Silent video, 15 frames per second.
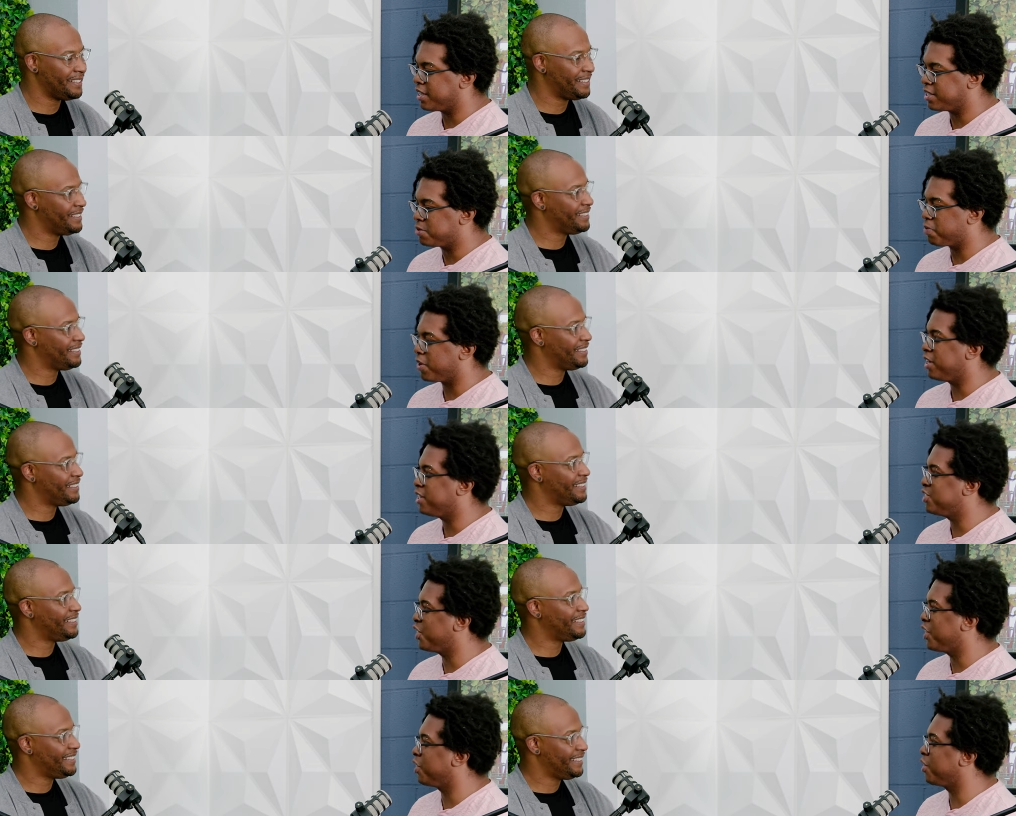Speaker 1: like
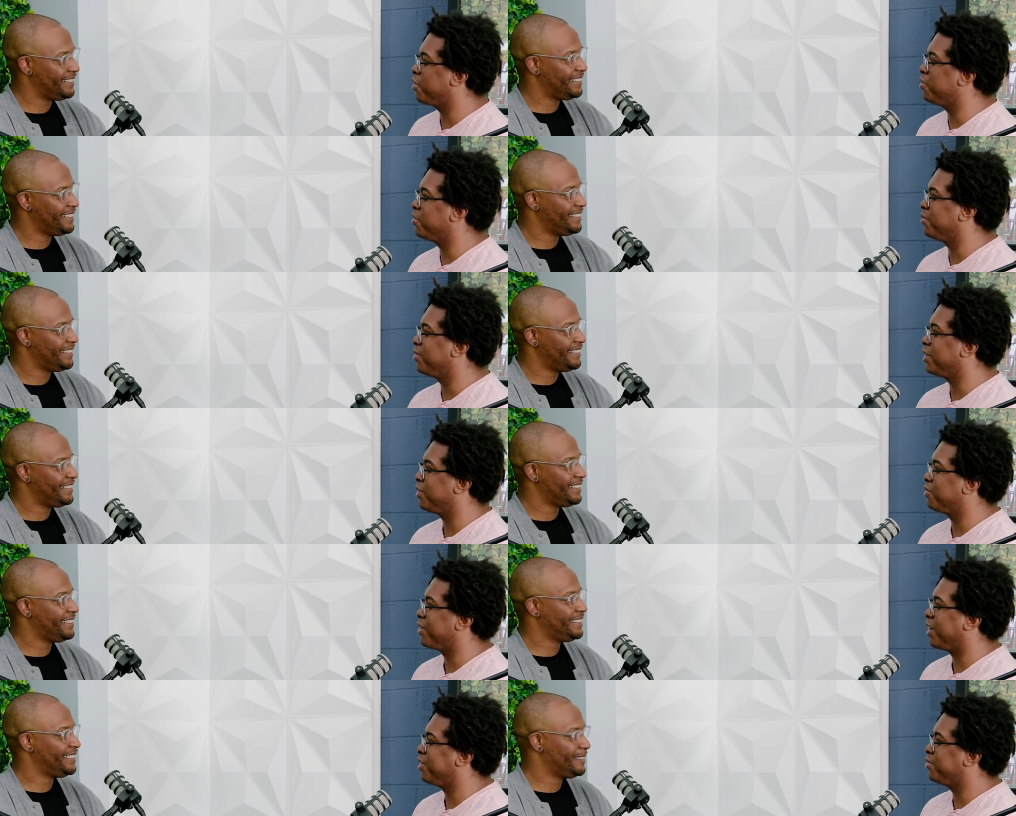spreading Django
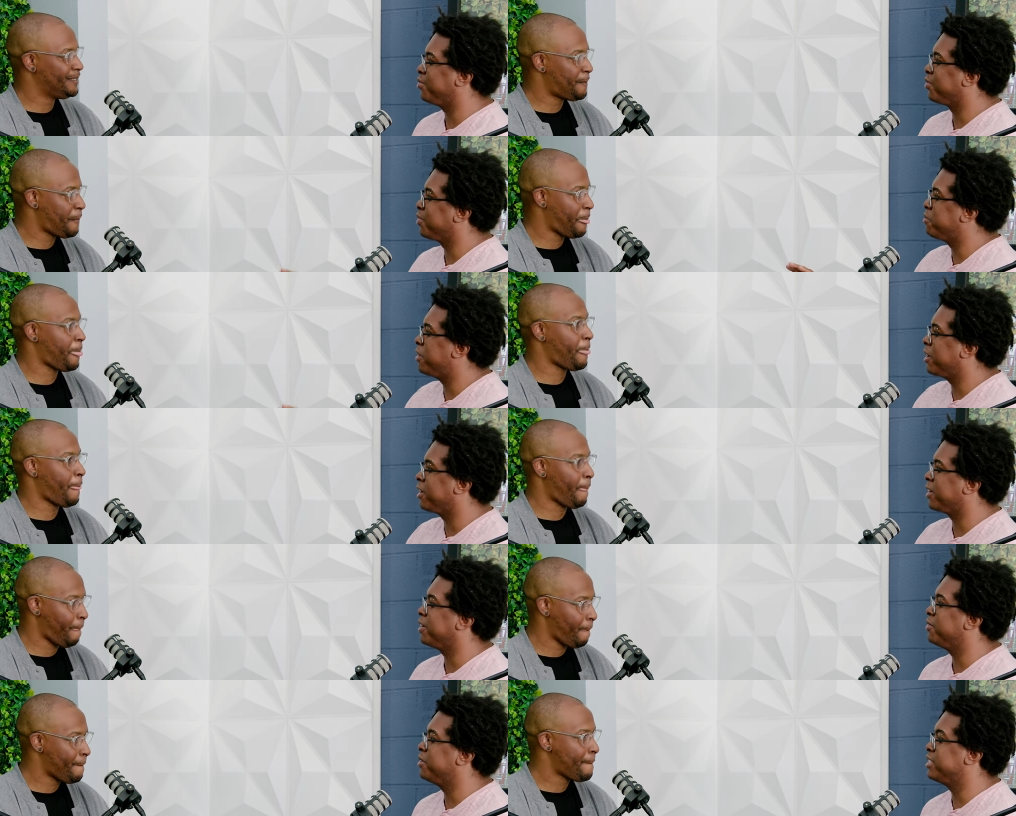around North
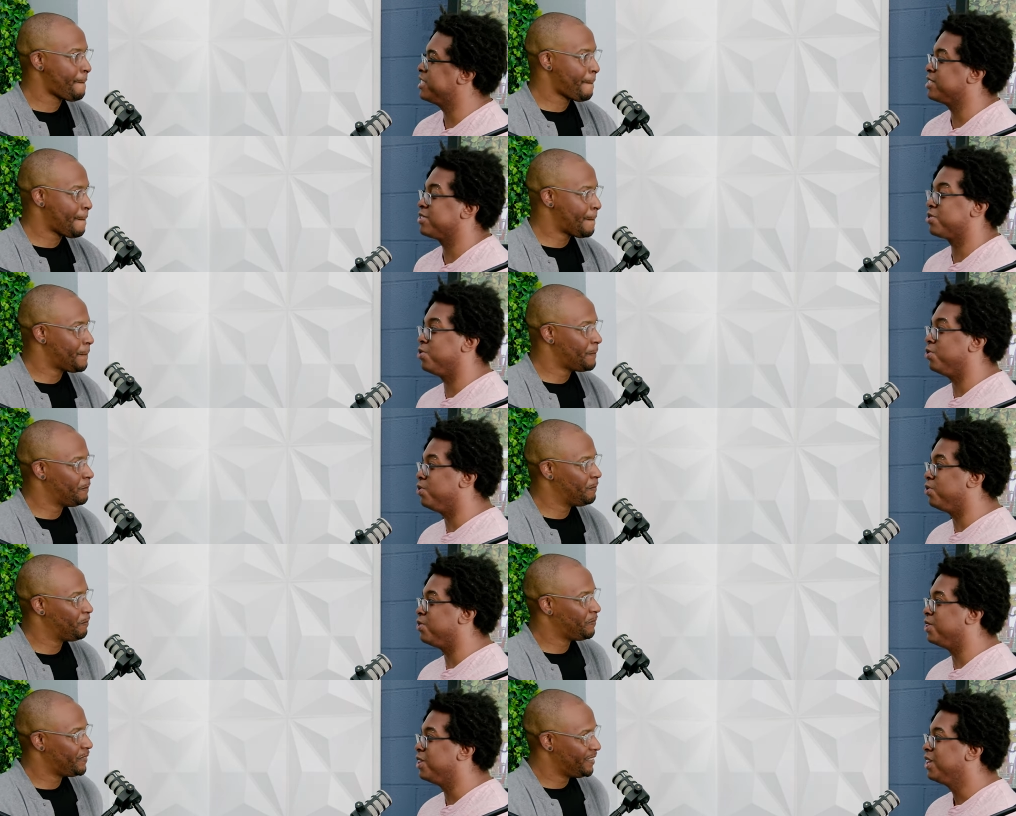America, which is
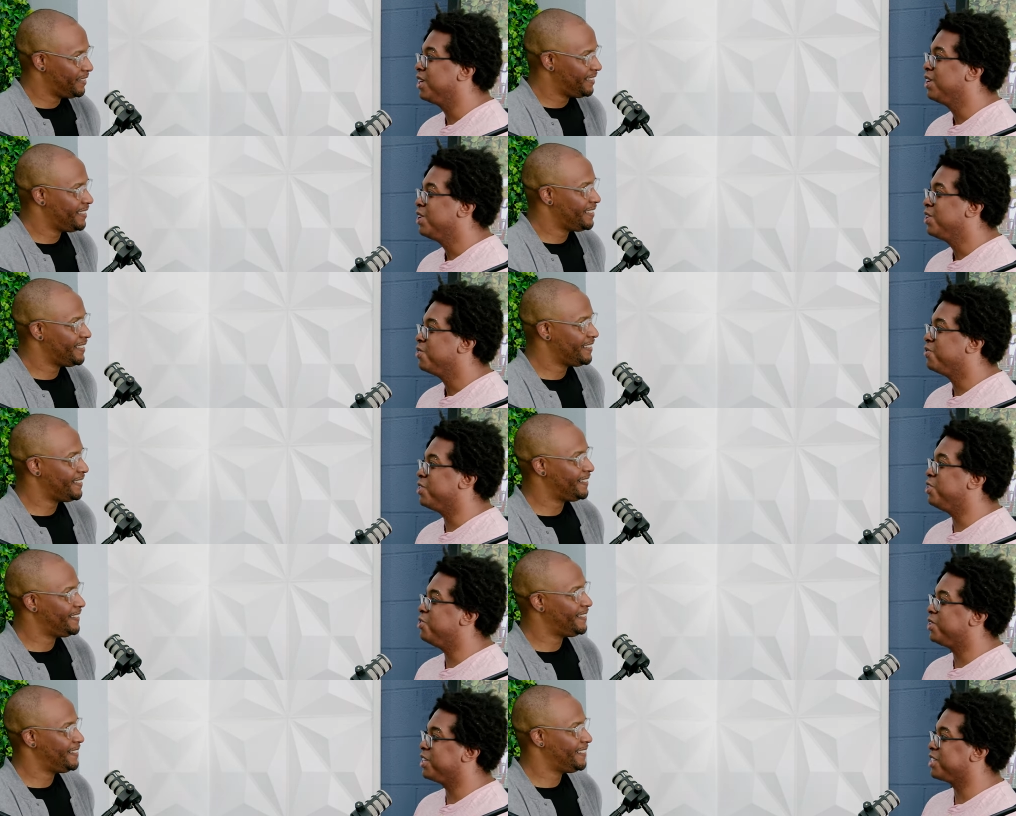cool
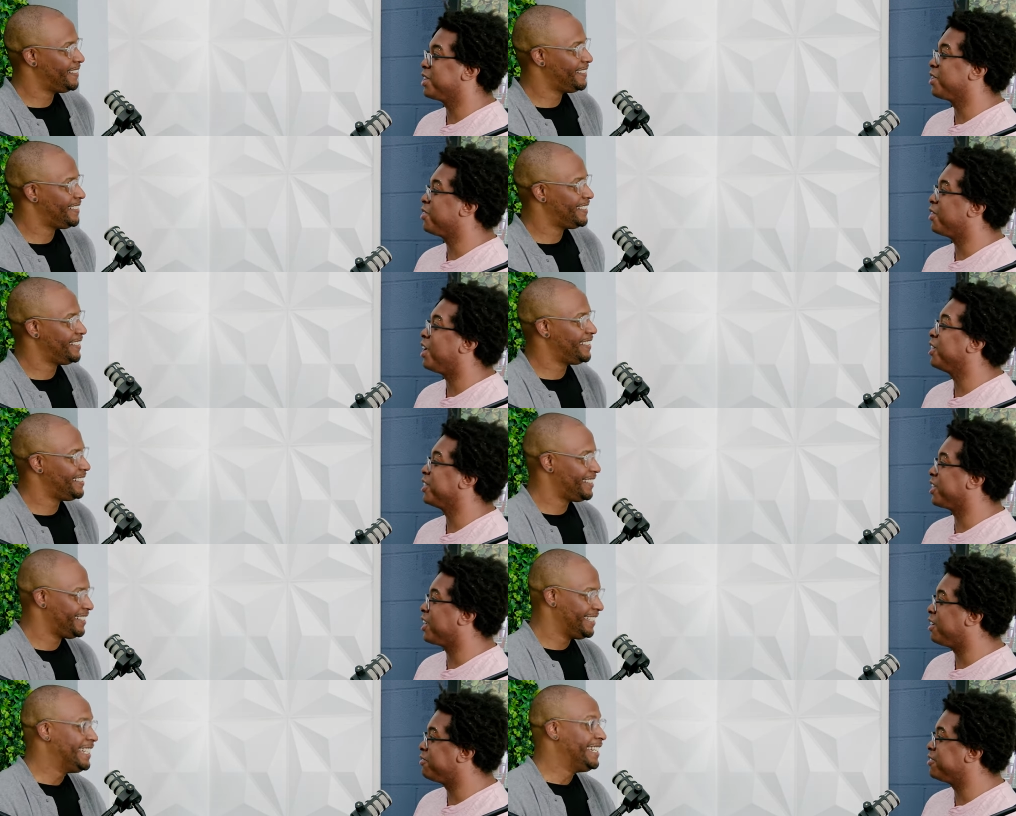when you get to go to all the
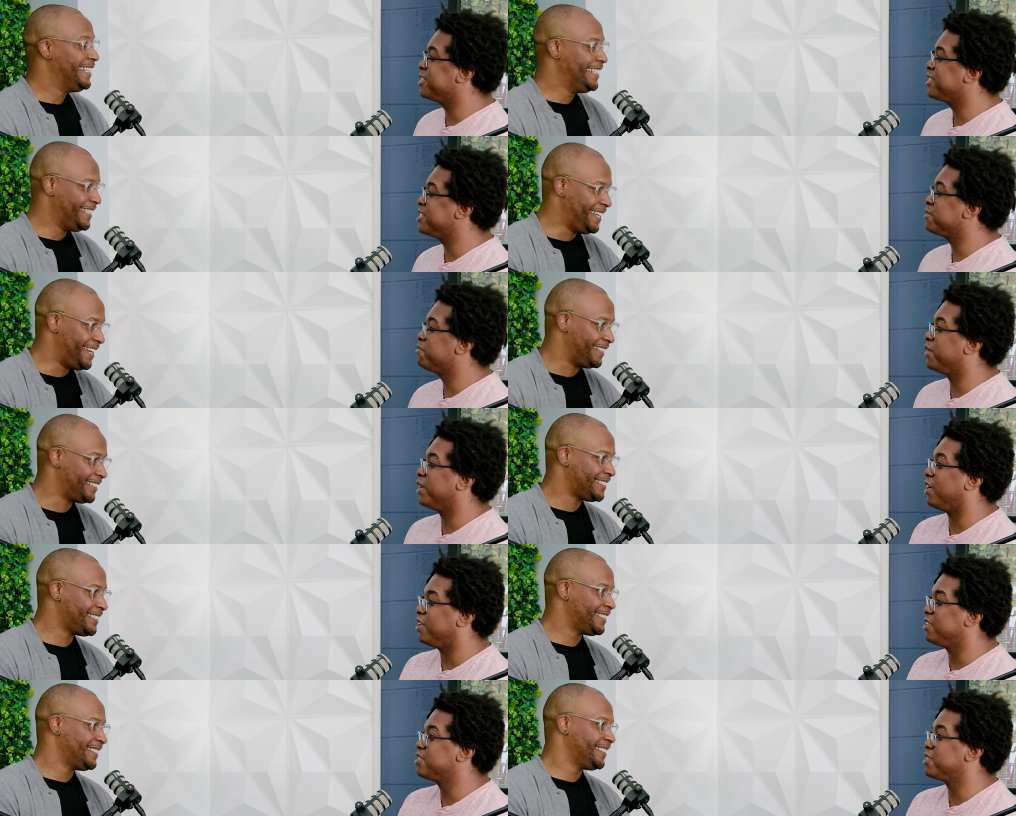conferences, yes. but
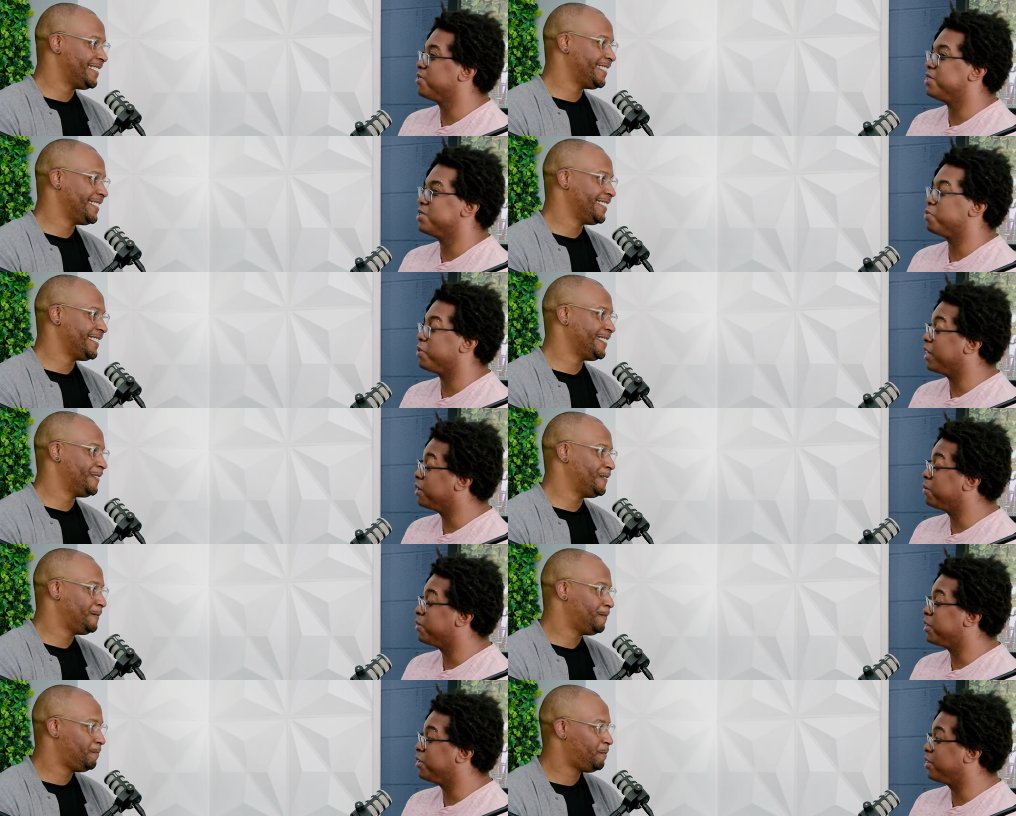also it's
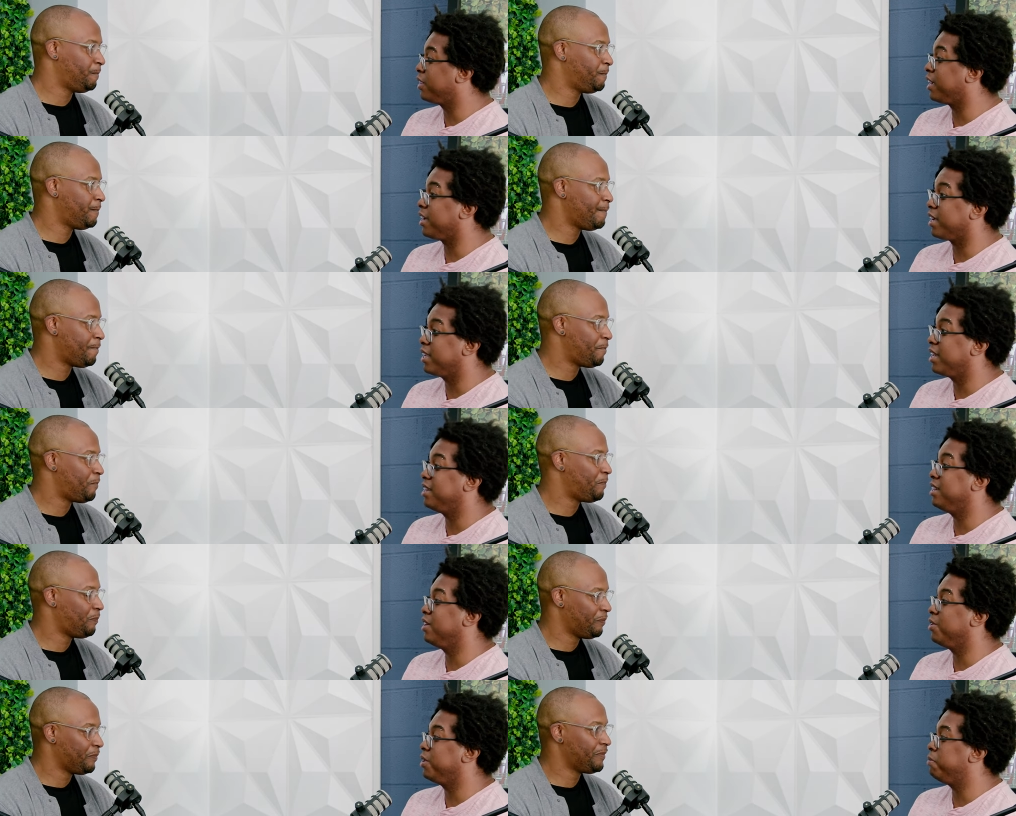weird when you're like, again,
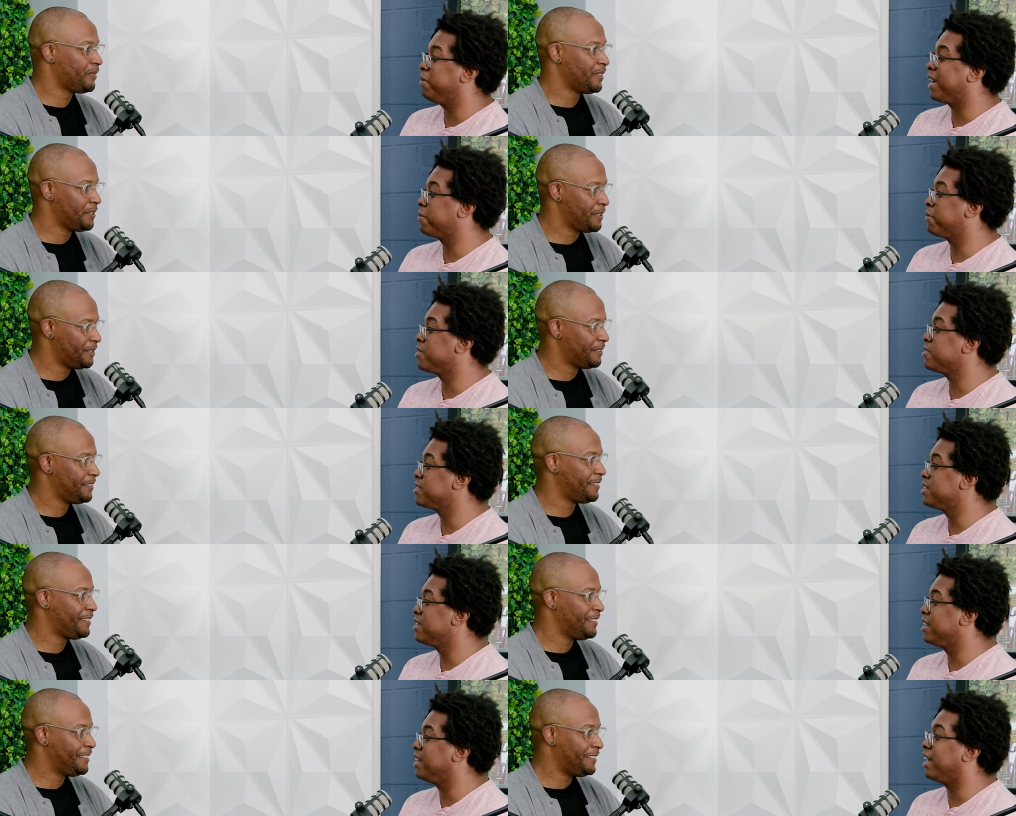the only black
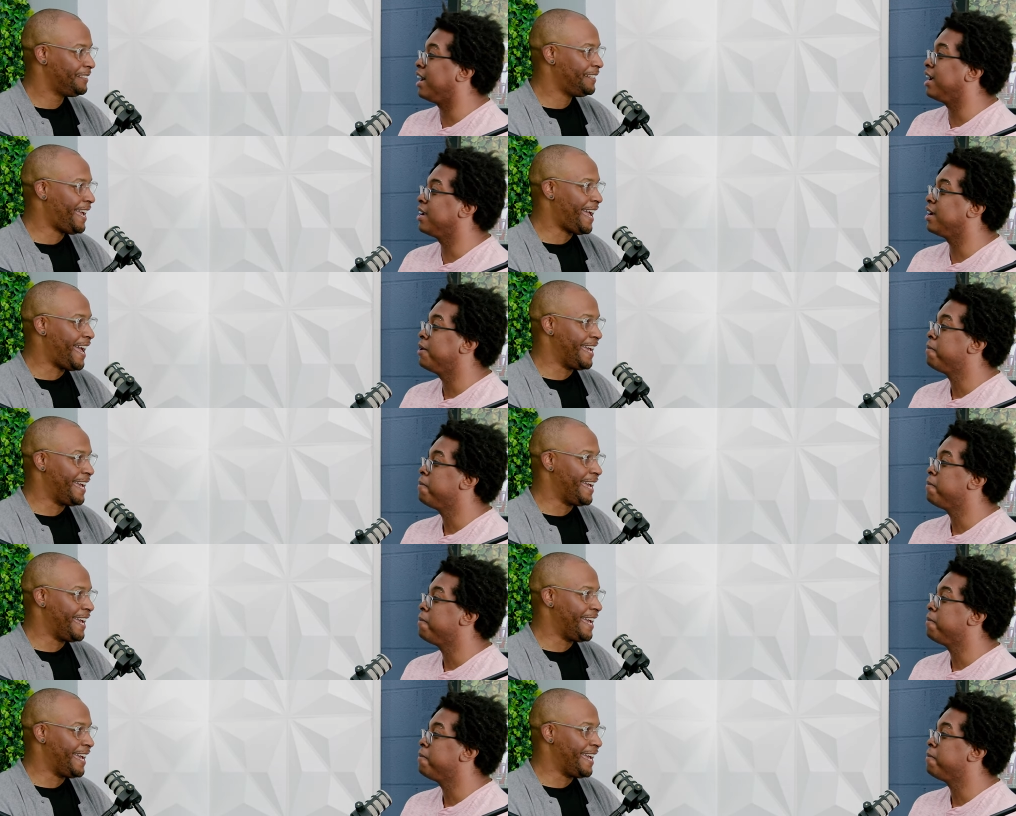person and like, yeah.